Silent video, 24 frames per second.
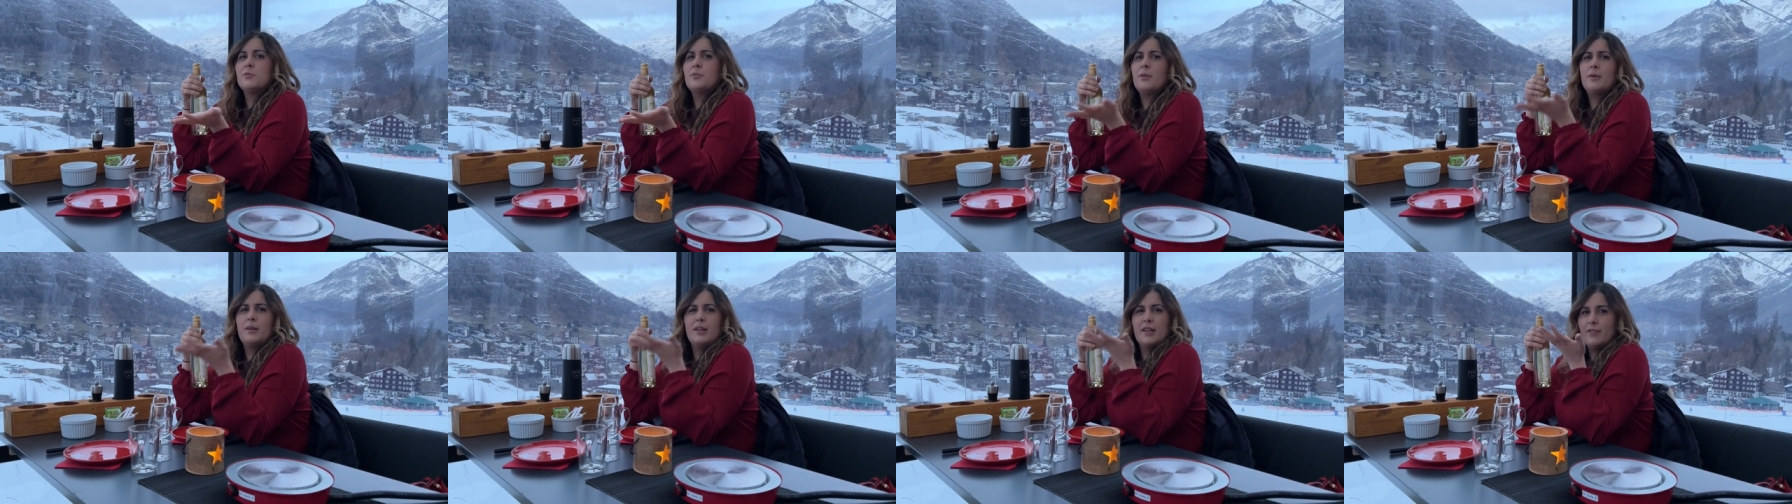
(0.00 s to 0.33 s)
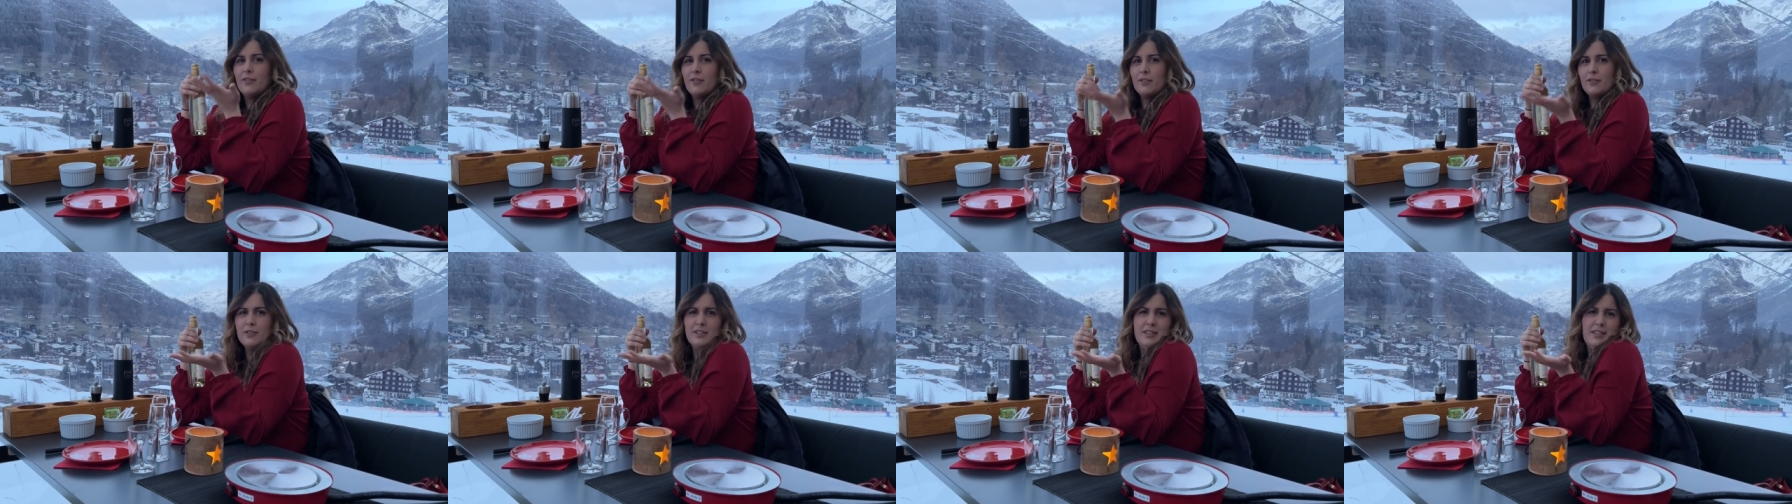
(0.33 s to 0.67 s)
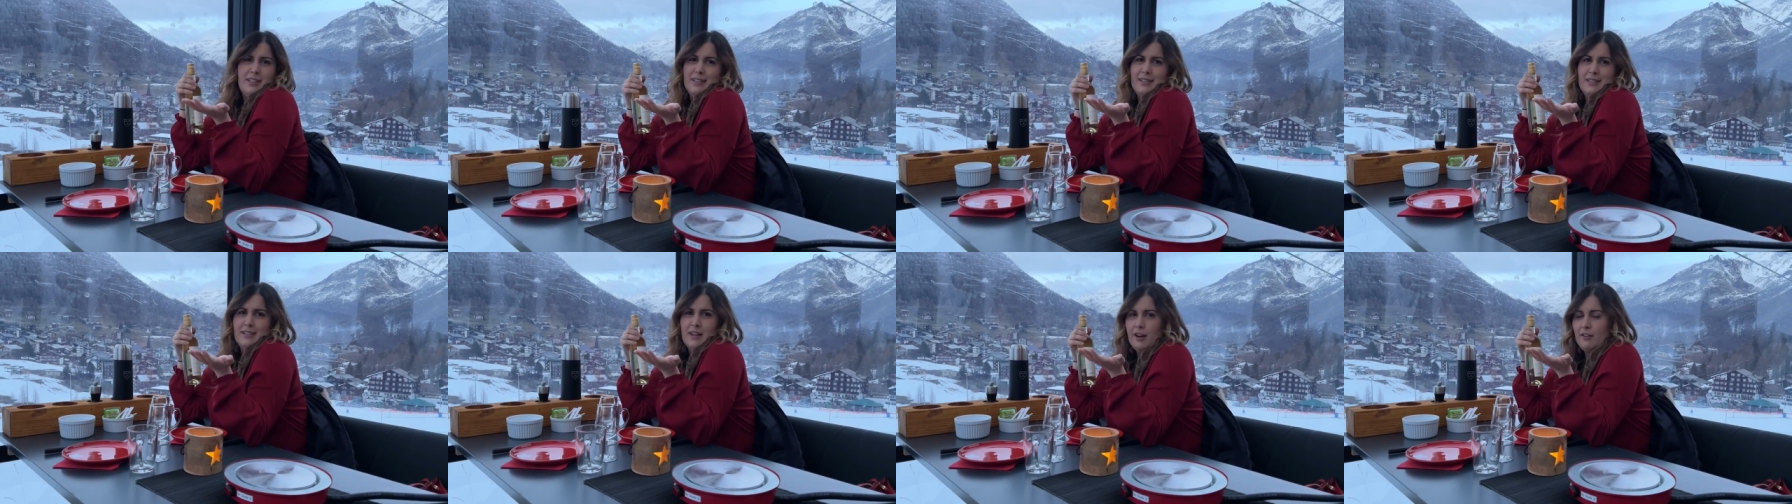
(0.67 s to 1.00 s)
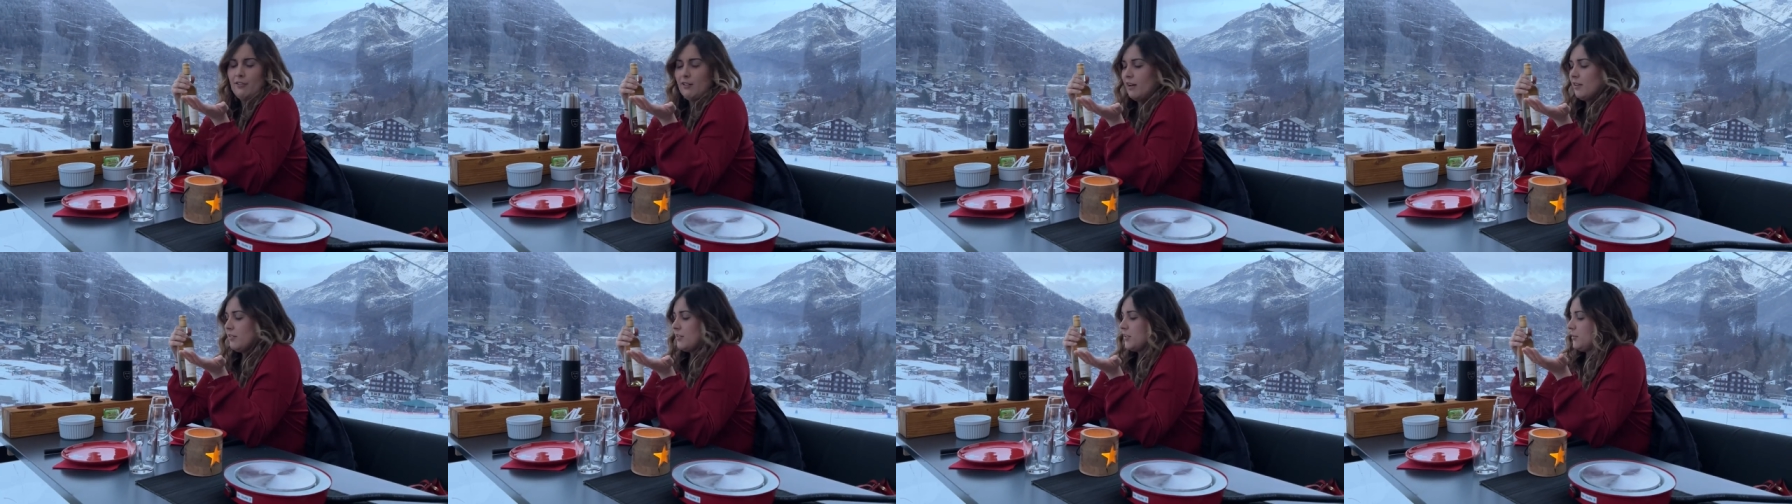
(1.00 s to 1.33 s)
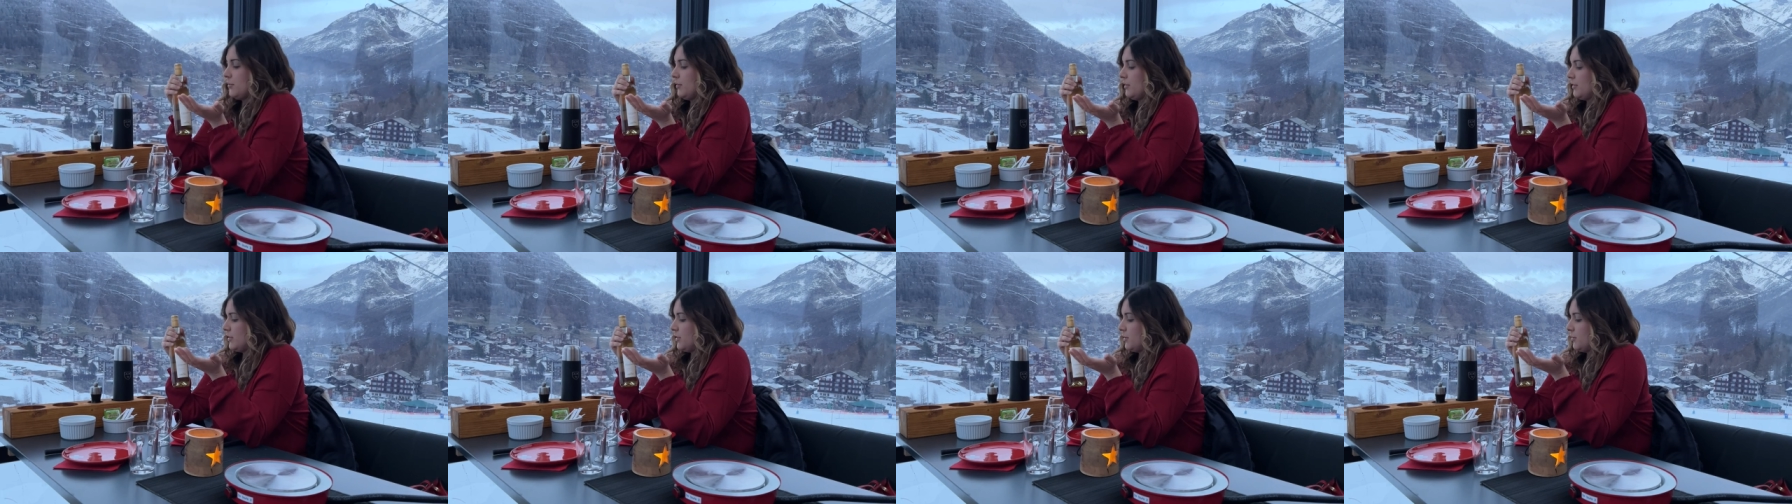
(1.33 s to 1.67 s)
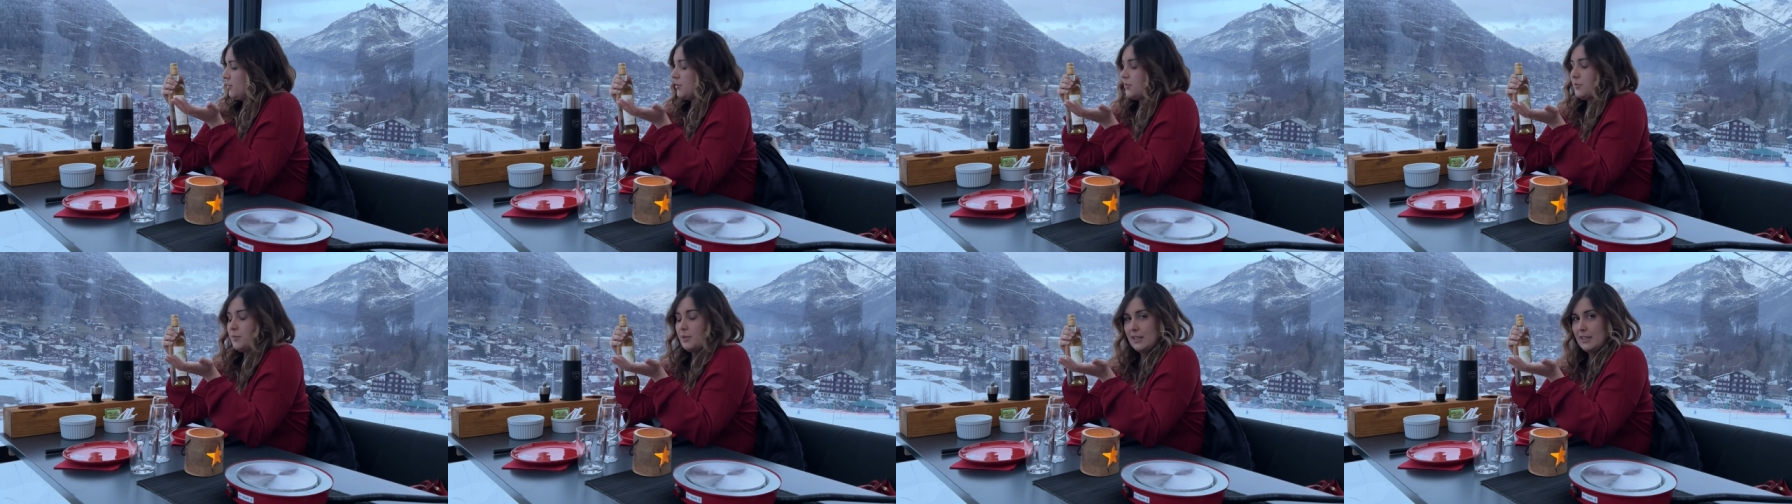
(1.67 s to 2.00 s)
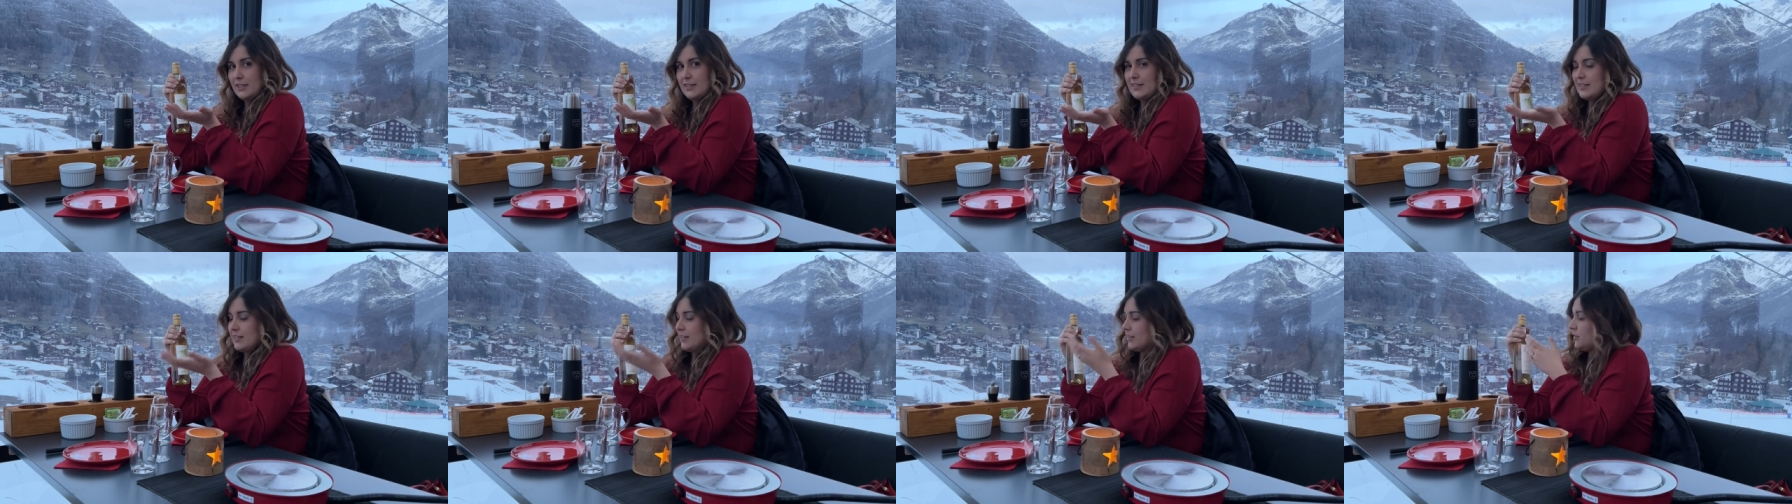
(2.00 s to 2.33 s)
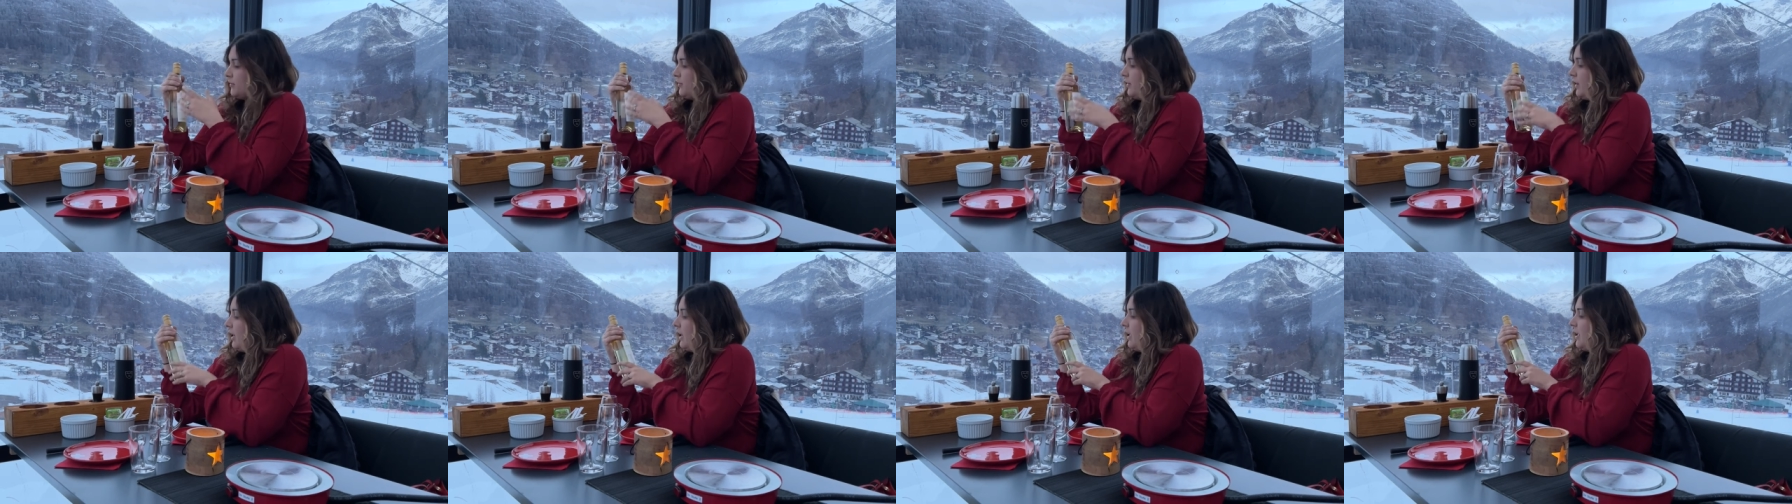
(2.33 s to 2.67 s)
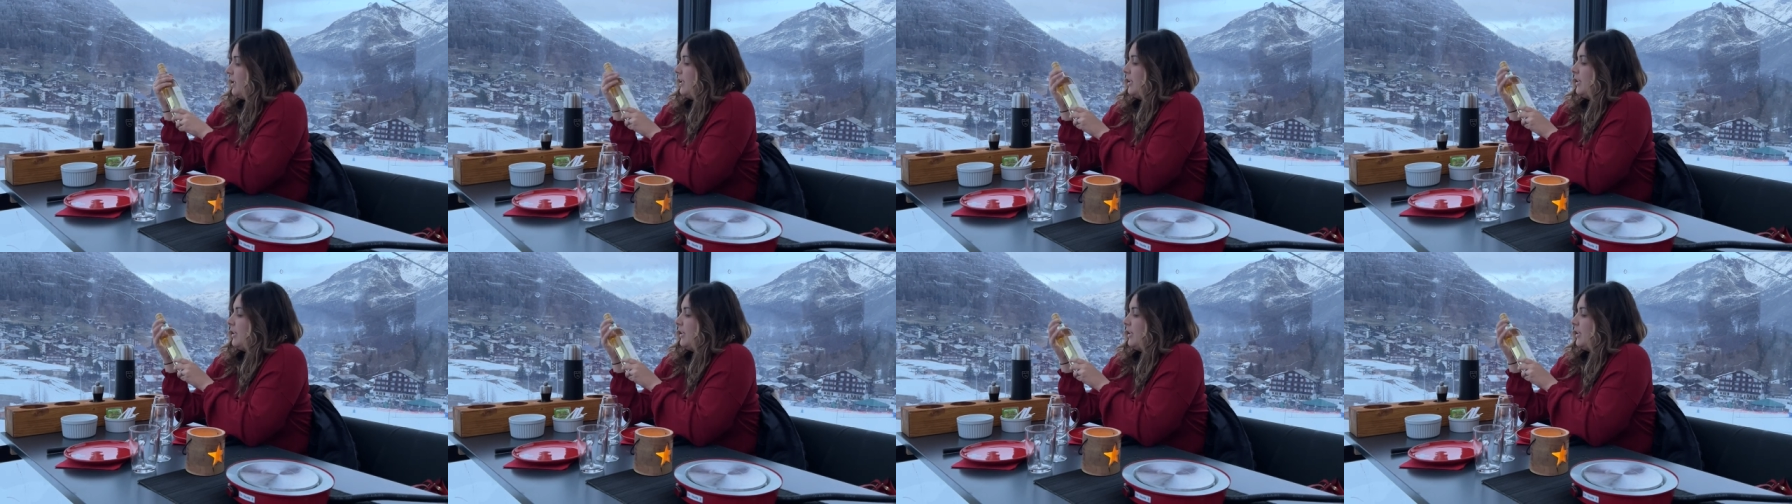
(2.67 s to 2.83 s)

but we never really got around to it. So we're doing it in Saas-Fee.